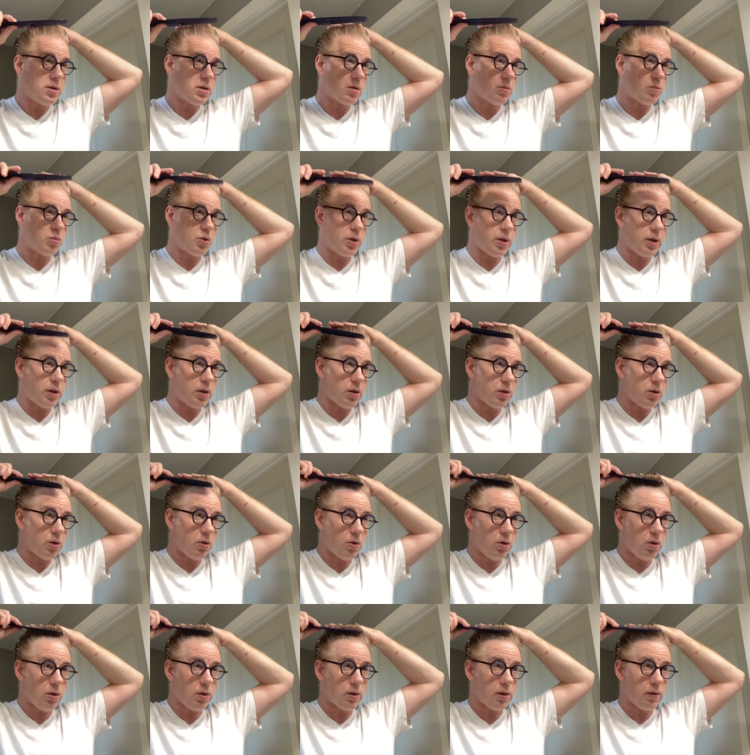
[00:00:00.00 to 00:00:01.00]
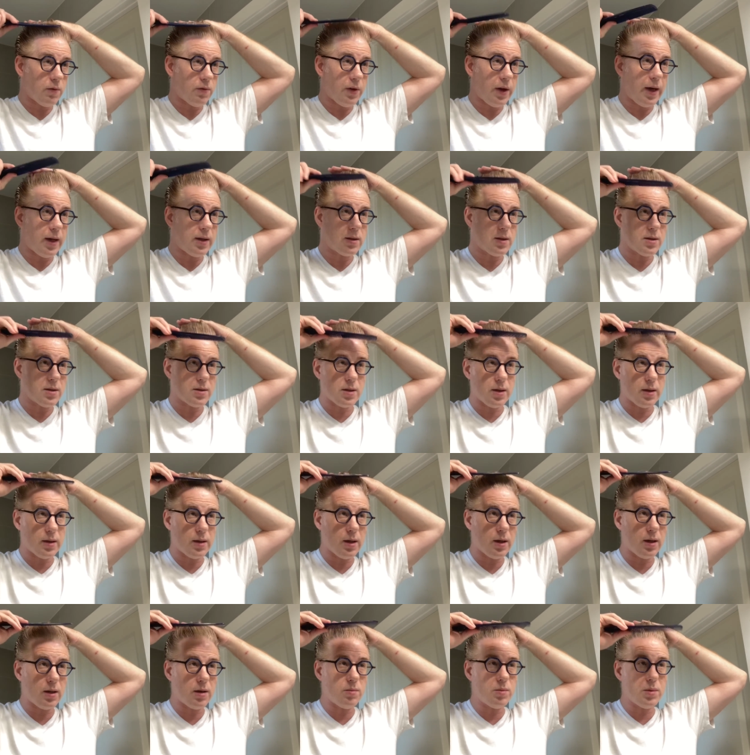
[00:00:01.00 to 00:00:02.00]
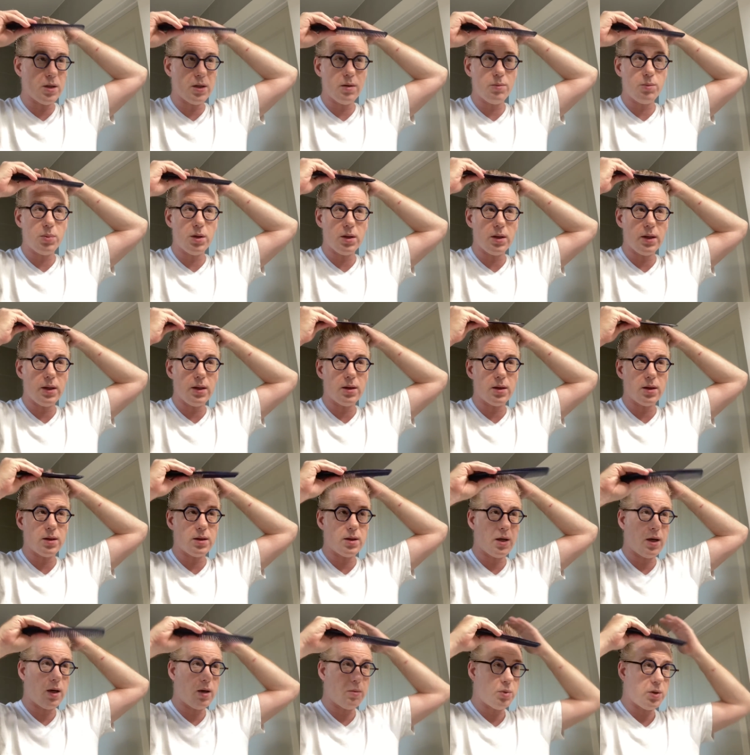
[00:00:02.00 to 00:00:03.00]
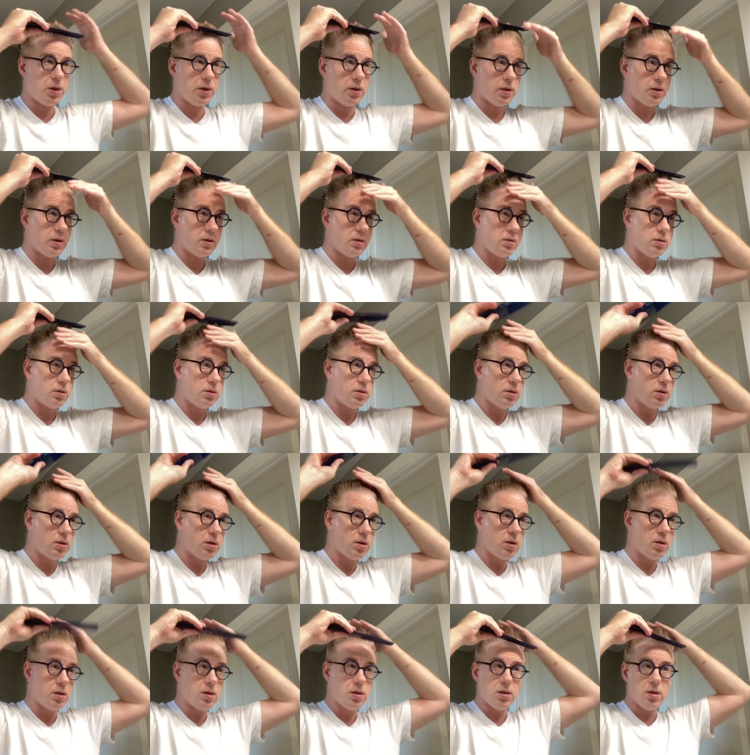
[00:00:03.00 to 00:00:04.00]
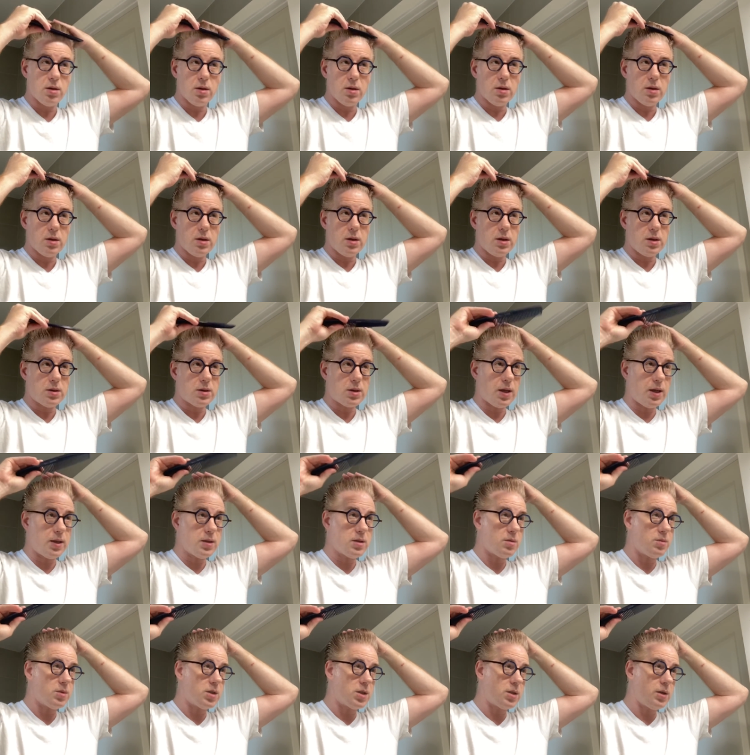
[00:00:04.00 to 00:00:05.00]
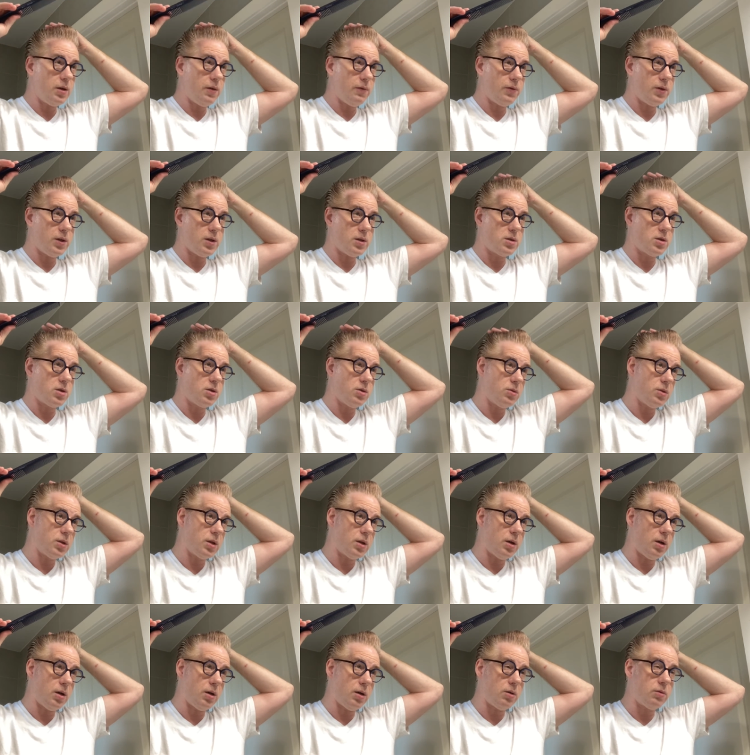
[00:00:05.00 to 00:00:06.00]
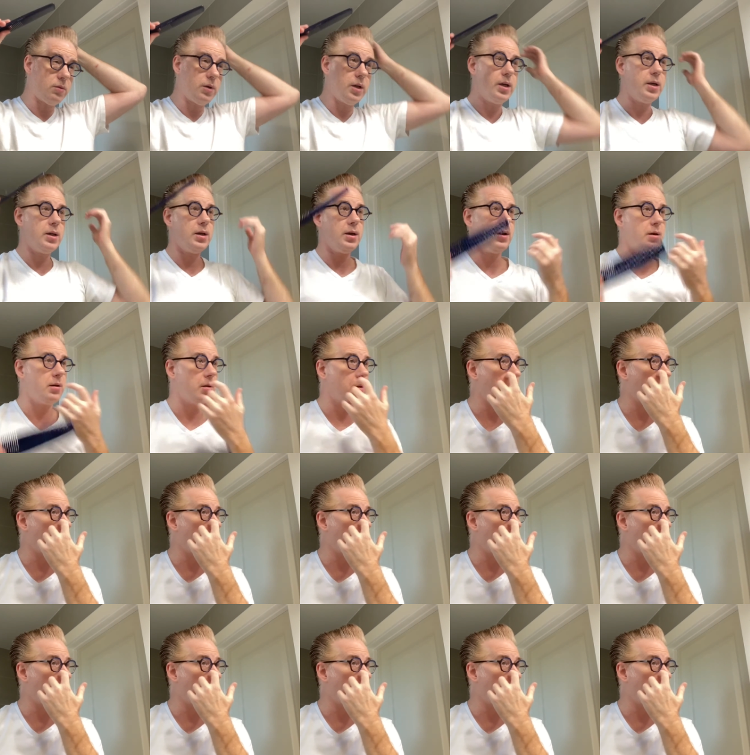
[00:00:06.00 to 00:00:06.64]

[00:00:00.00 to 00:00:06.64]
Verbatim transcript: some pretty good hold. In fact, as I kind of manipulate the top here, it's got some stiffness to it already.